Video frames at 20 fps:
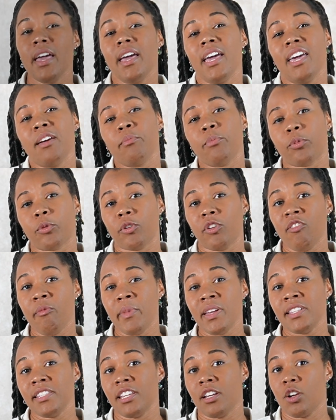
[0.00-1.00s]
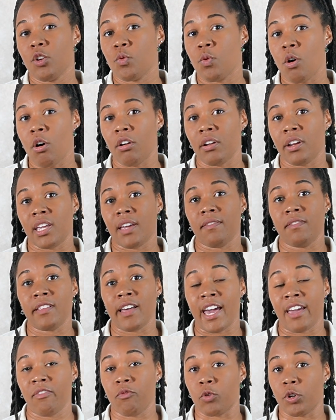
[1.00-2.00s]
Improvements in quality of
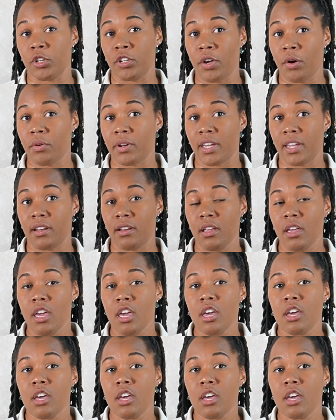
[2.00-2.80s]
life were noted,